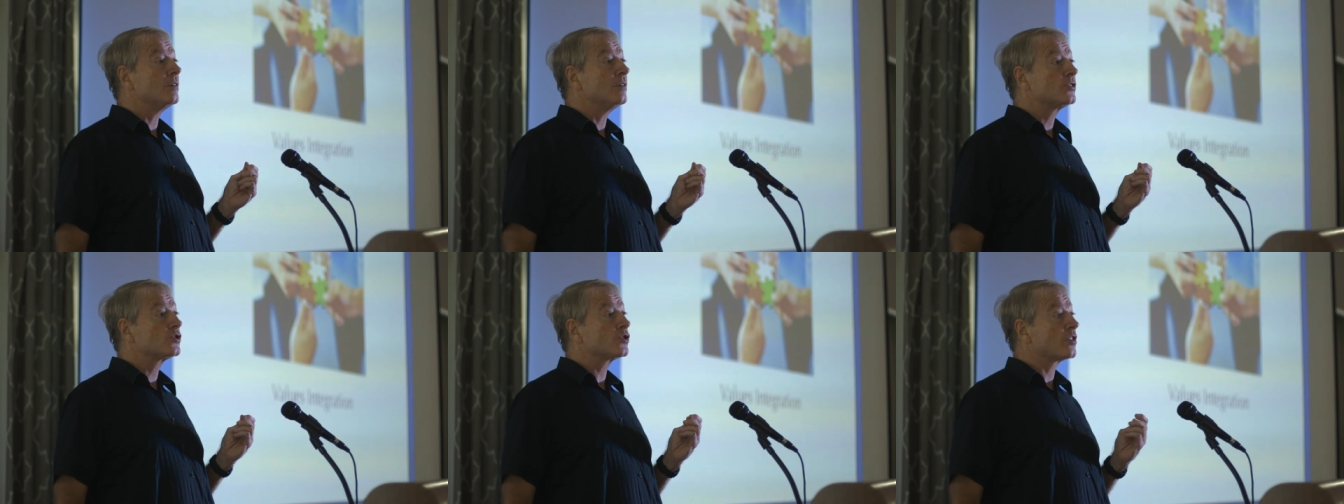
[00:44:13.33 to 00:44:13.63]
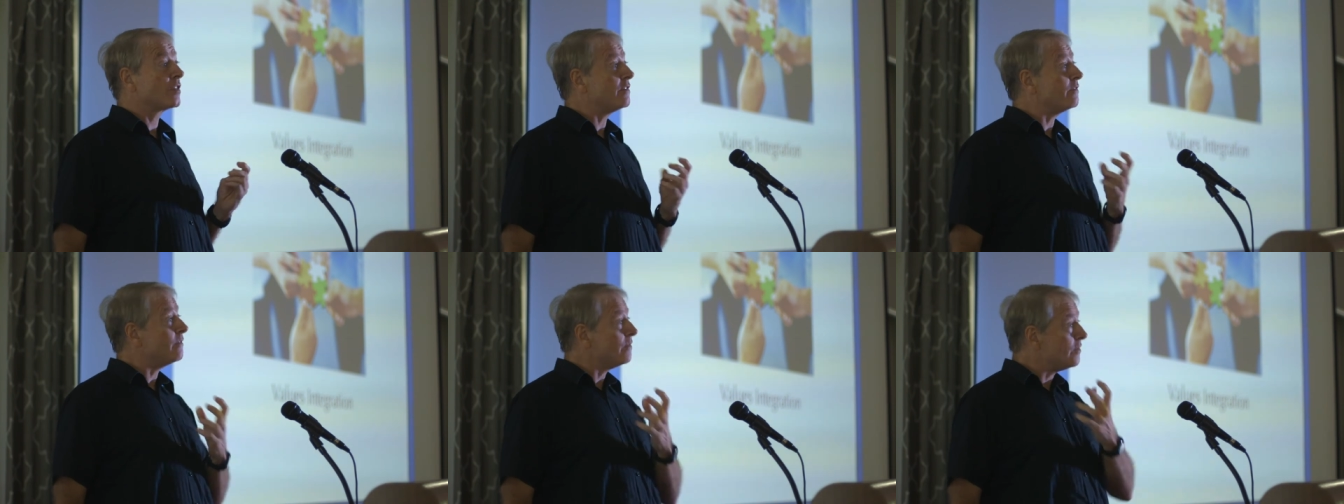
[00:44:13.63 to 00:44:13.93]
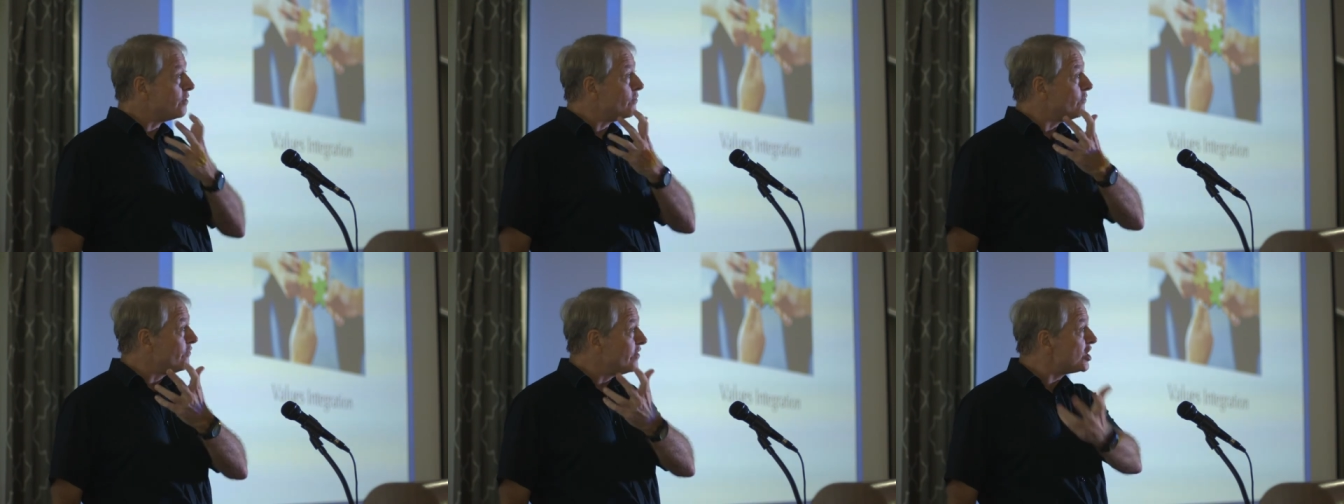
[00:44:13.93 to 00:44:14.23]
sort of the,
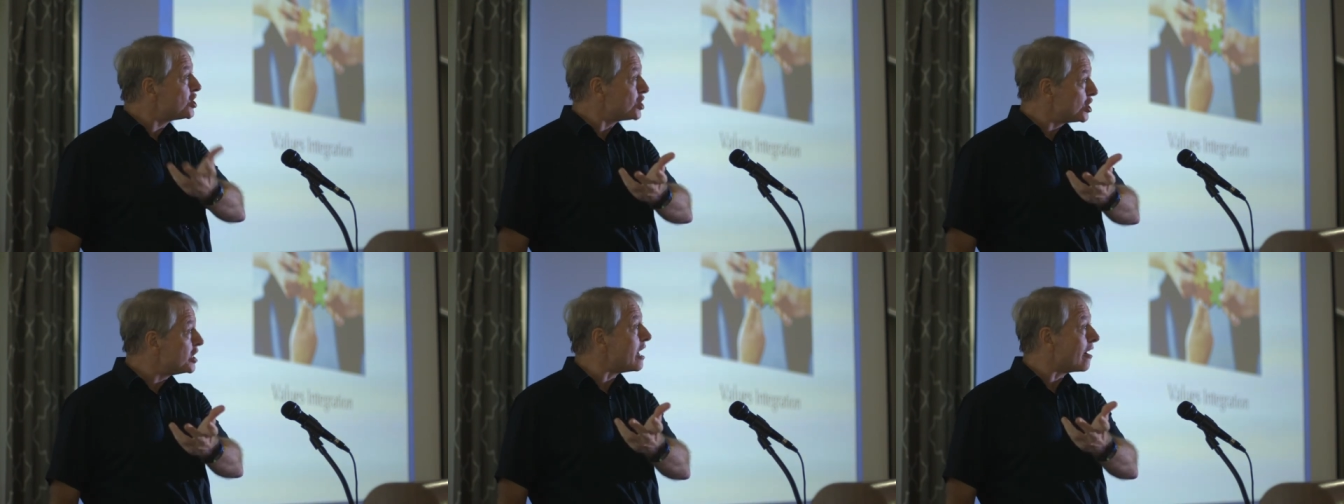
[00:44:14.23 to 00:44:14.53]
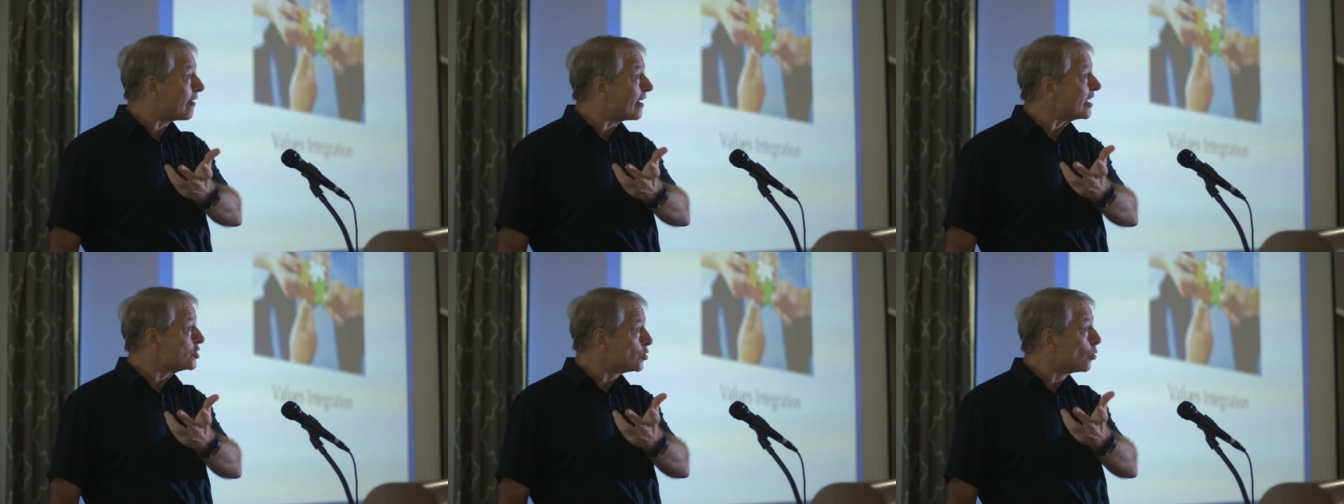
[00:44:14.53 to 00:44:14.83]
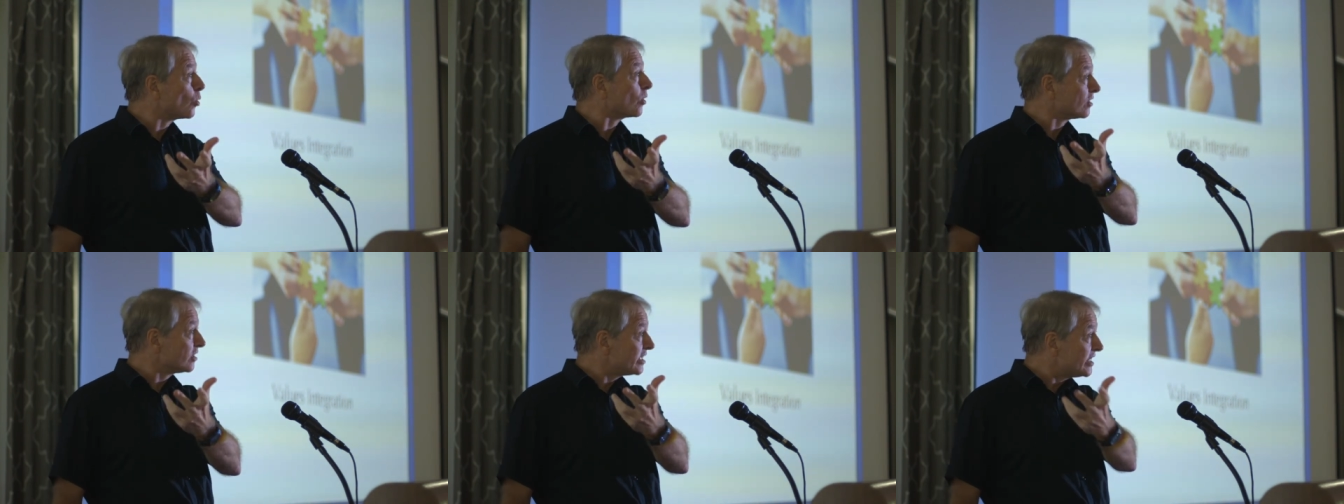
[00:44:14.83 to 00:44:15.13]
the visionaries
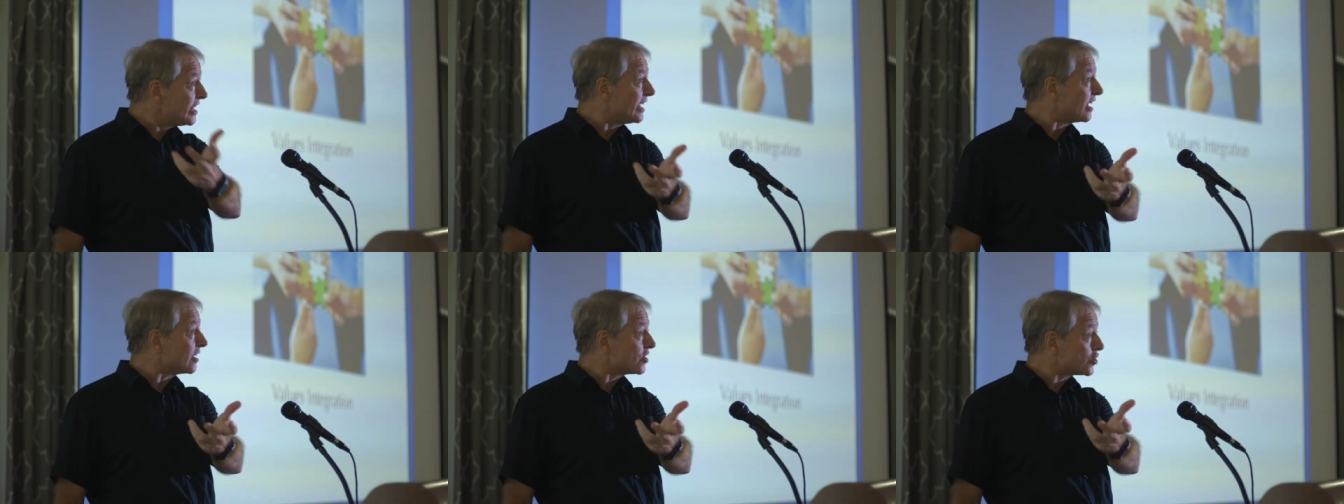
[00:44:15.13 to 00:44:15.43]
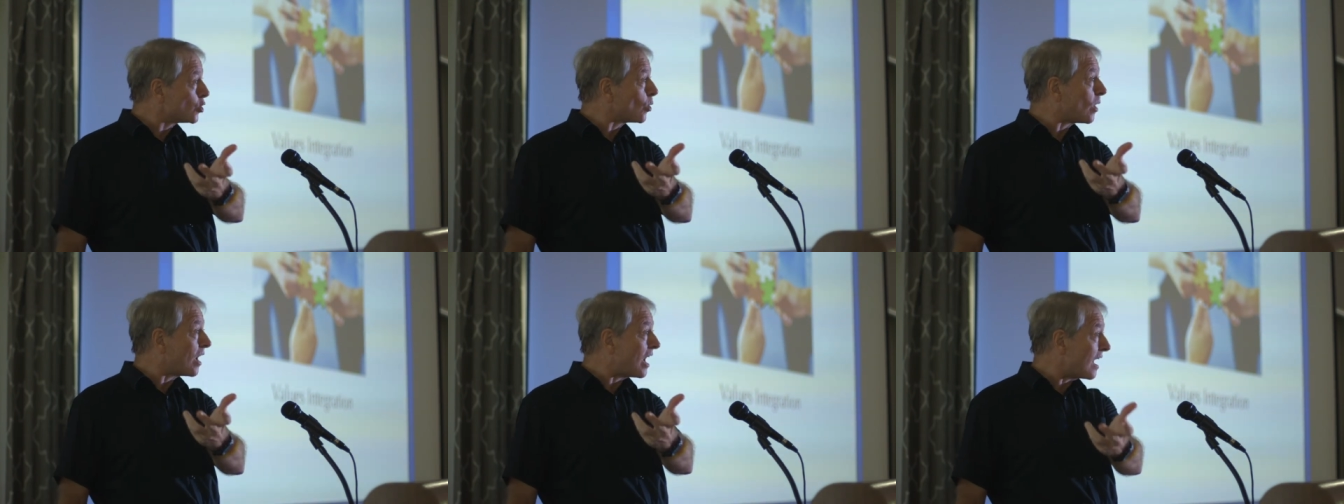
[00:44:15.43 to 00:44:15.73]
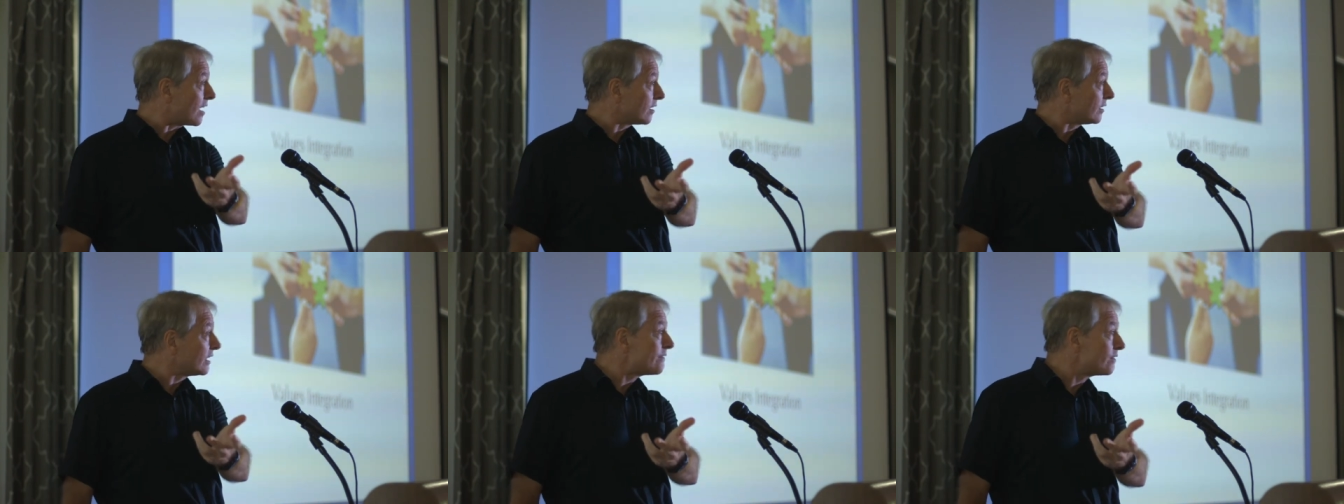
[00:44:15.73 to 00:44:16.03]
who are leading us to a
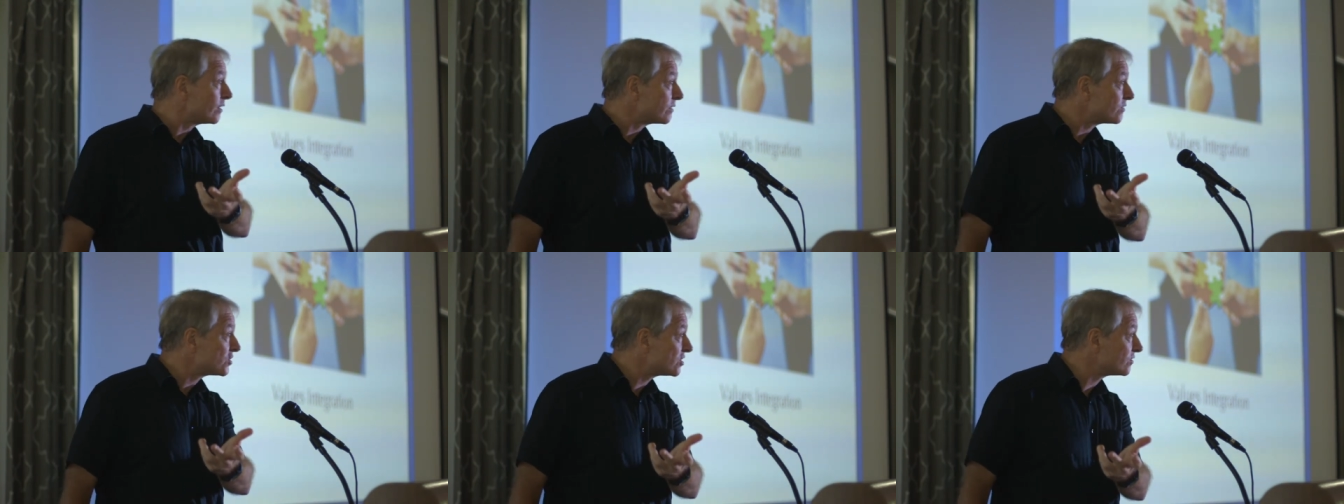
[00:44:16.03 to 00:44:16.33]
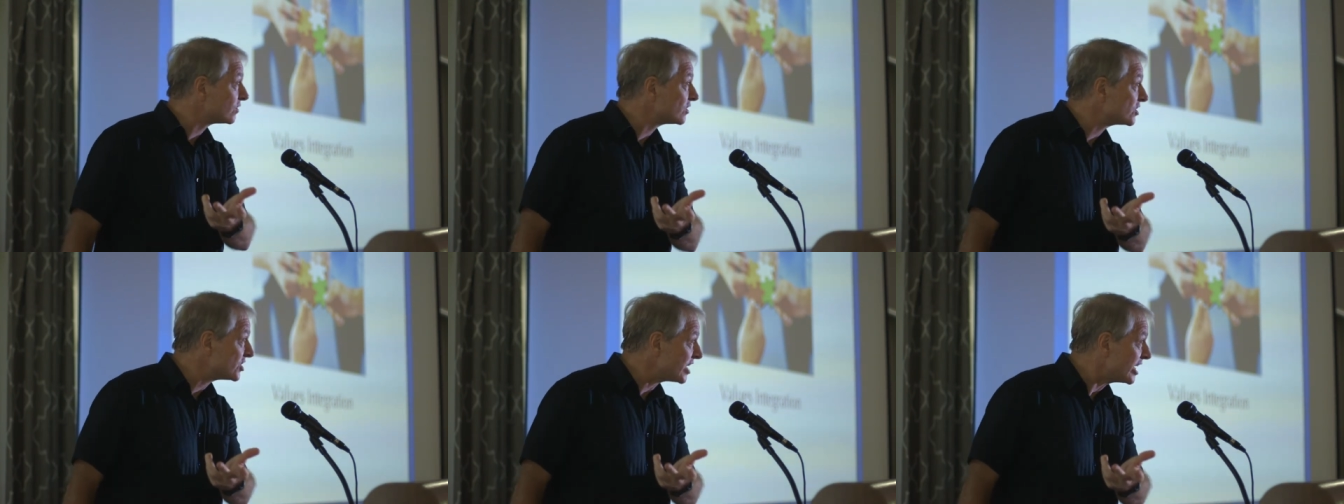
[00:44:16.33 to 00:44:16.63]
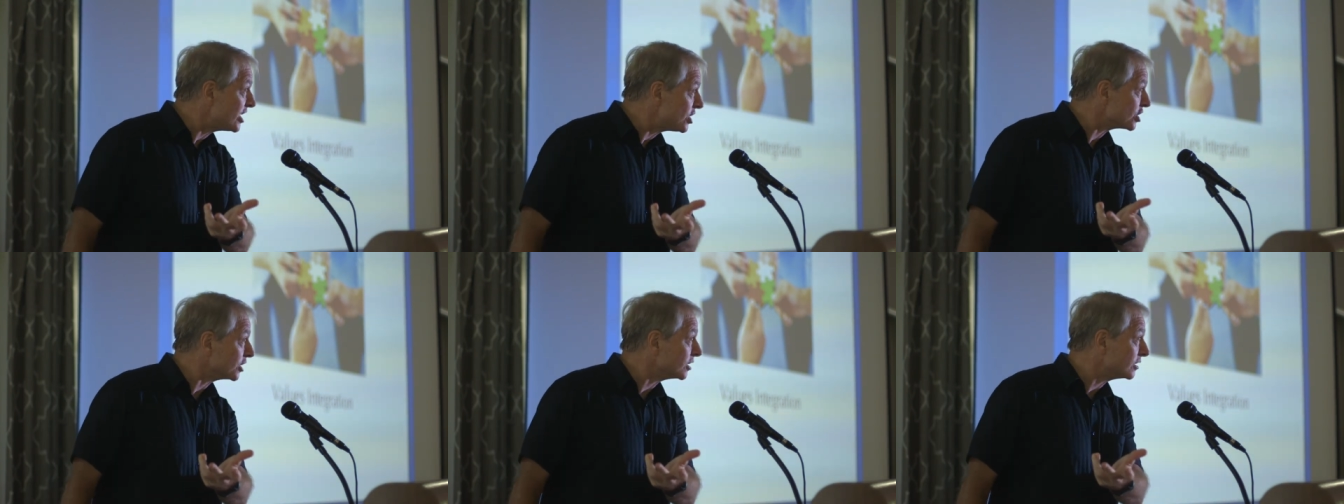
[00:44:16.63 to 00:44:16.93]
higher level of
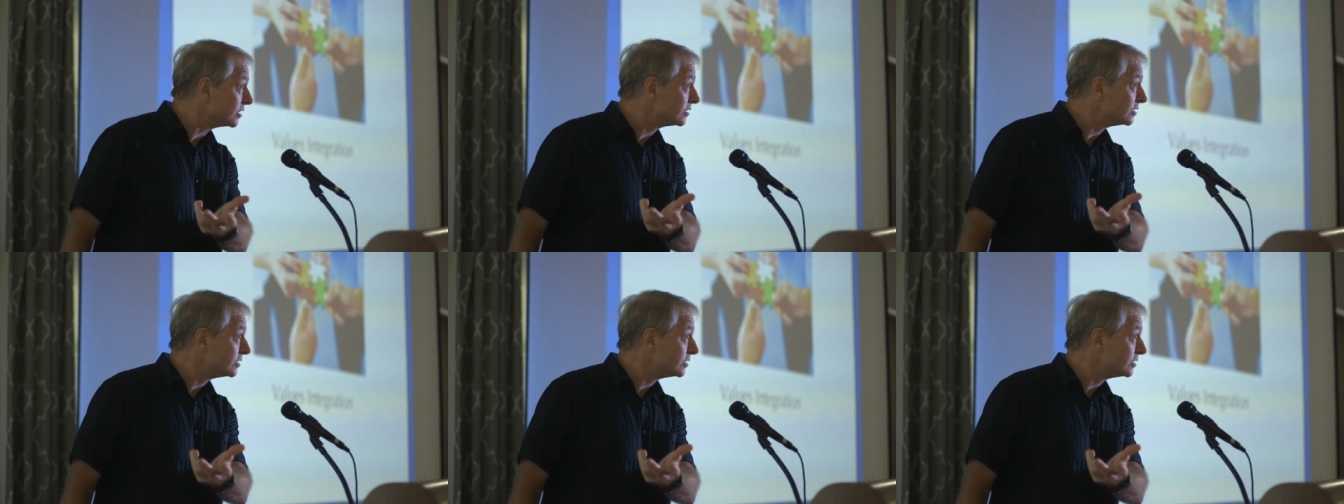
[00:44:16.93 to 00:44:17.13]
civilization.